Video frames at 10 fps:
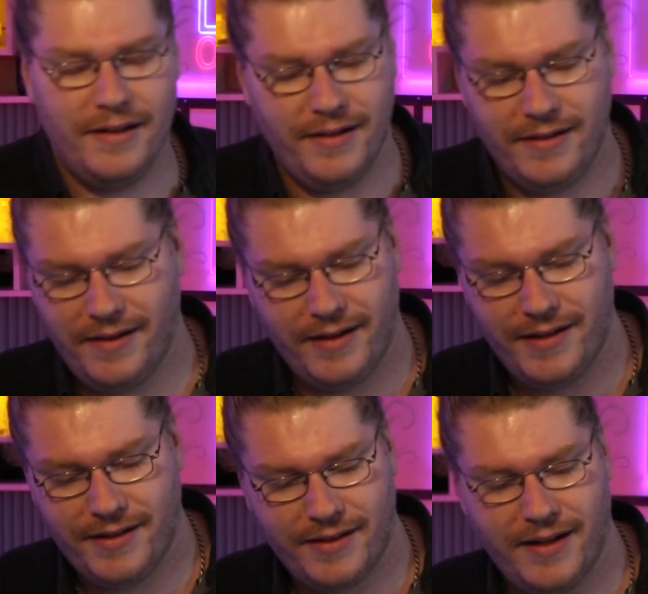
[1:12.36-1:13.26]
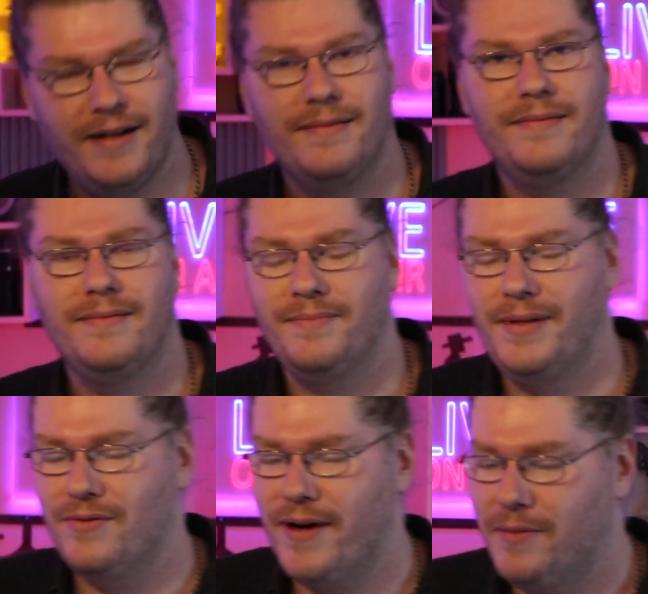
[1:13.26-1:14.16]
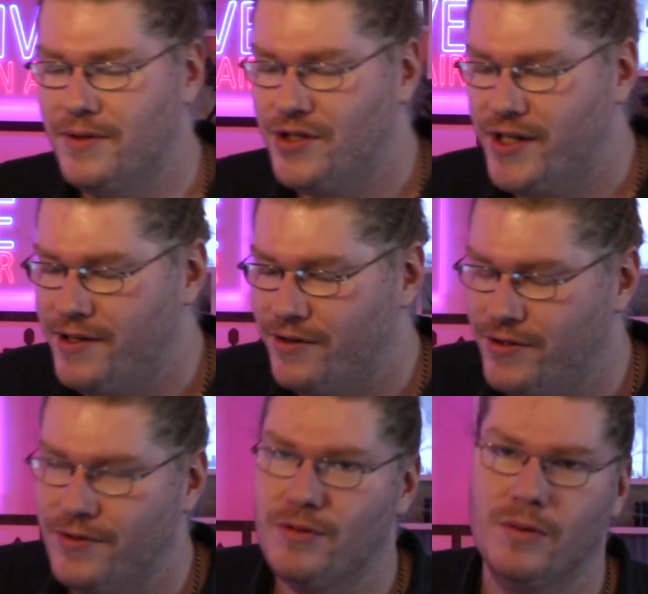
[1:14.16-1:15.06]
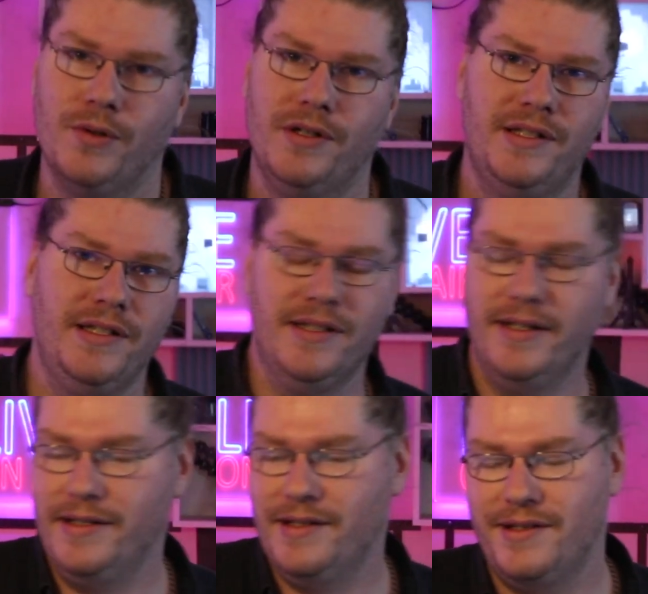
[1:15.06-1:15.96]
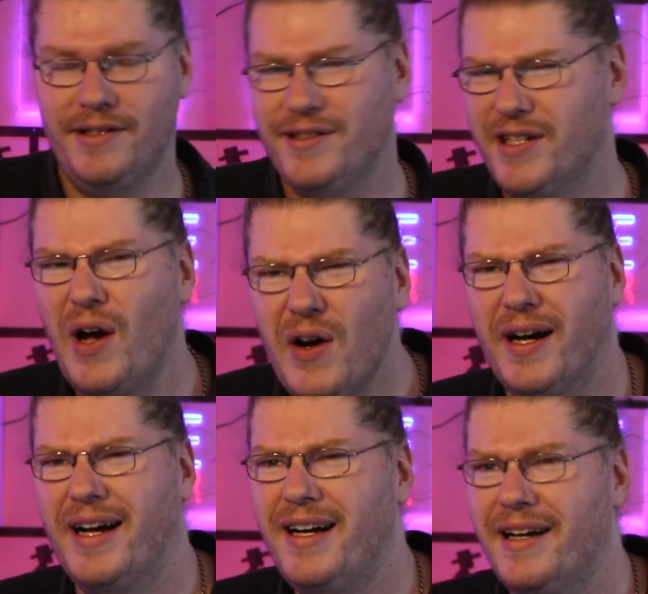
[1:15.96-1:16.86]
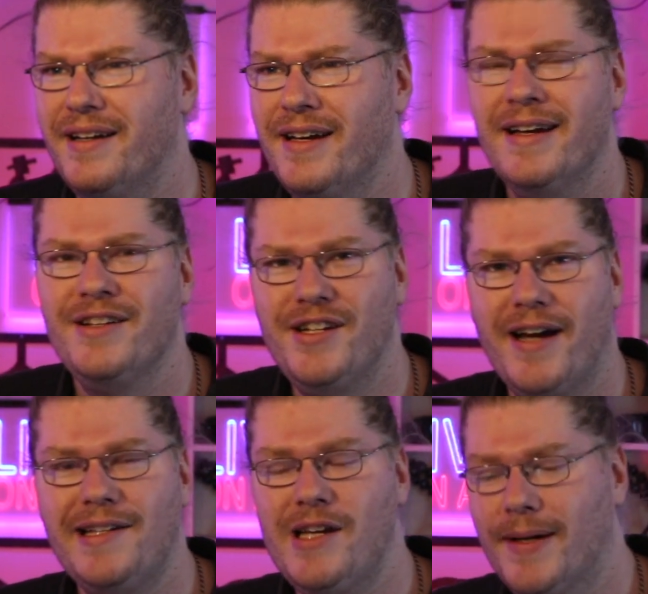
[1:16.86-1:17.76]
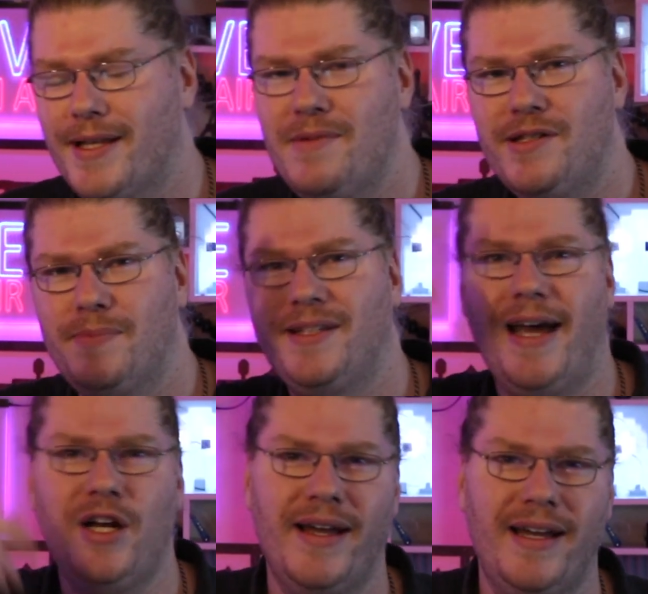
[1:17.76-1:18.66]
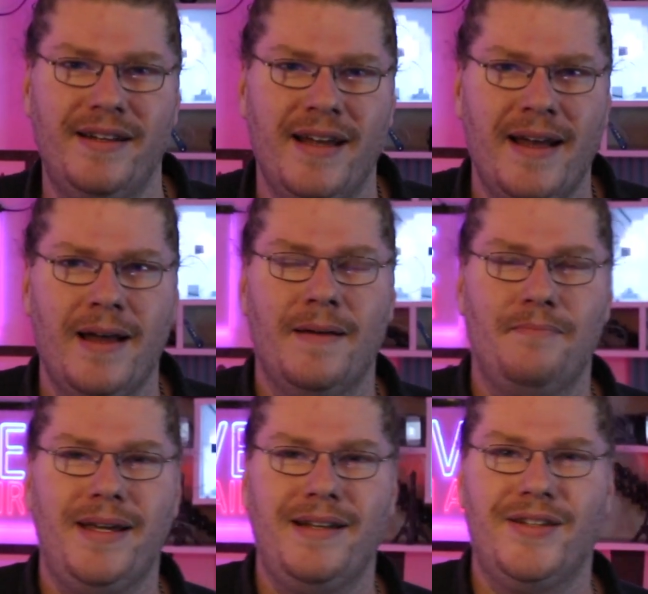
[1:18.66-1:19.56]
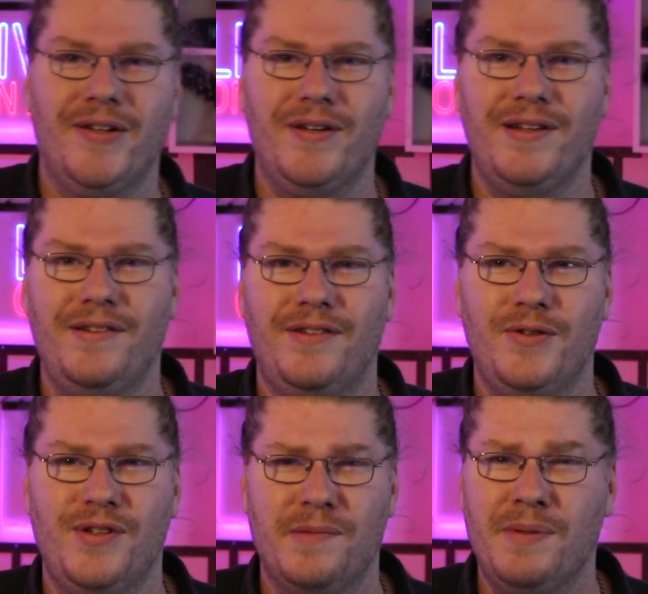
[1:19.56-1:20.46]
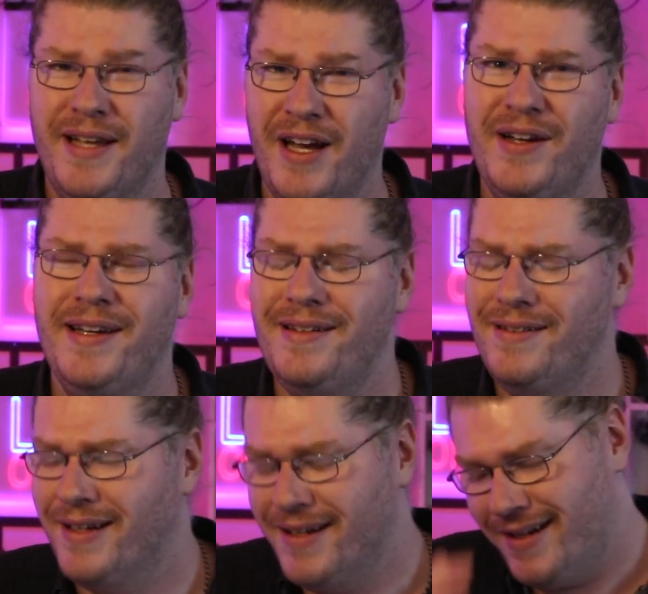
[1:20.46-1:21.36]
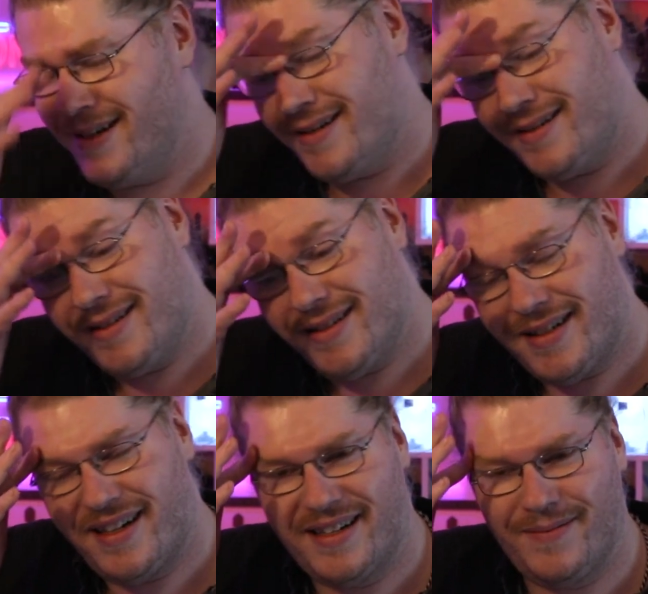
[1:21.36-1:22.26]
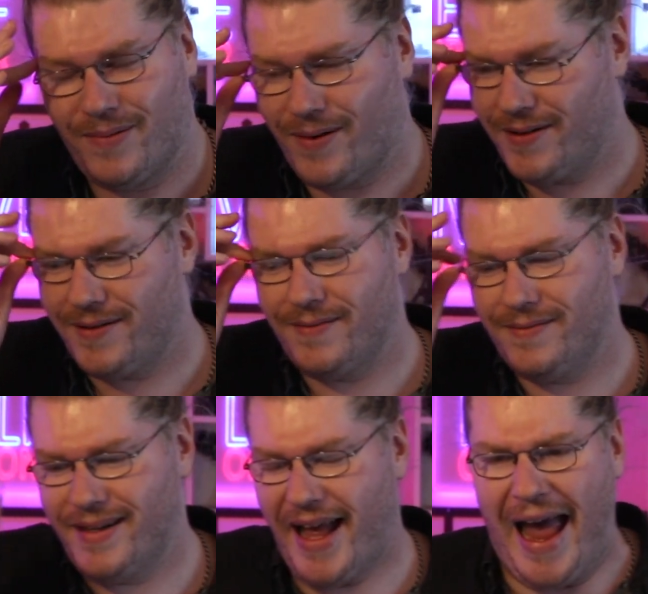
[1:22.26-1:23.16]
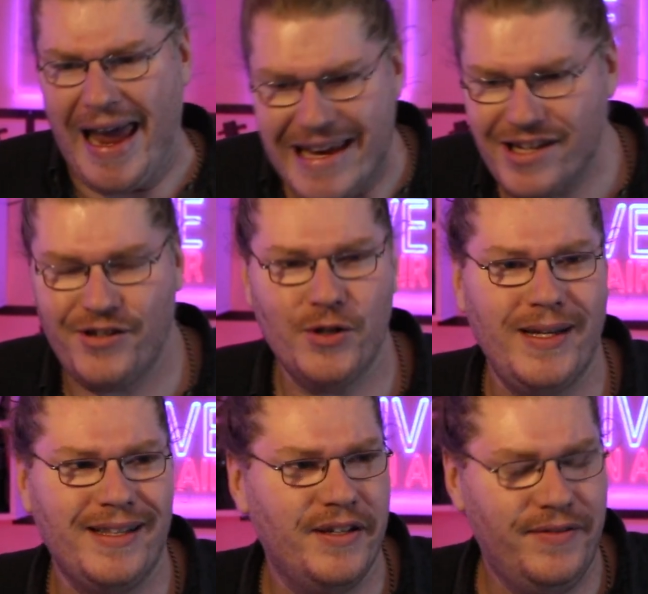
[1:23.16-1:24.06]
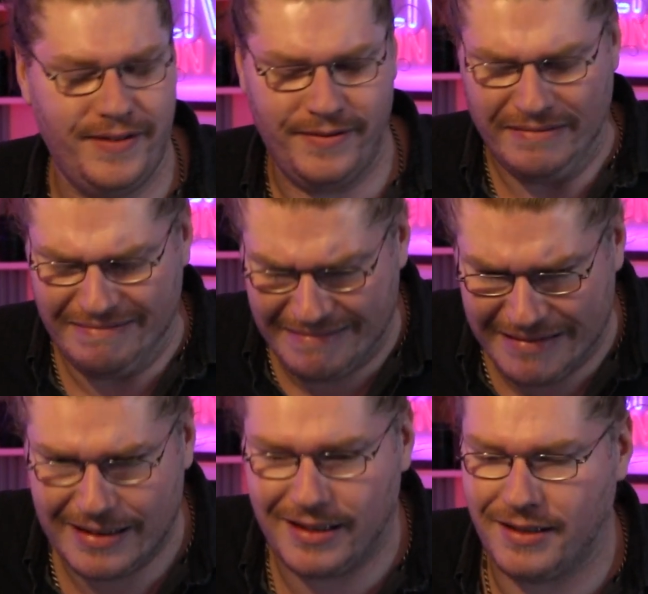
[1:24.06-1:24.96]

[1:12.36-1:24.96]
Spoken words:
I just can't be right with gender neutral words these days. It's just so hard. Did you guys hear about that Mr. Potato Head being turned into just Potato Head? God, what age do we live in? Oh.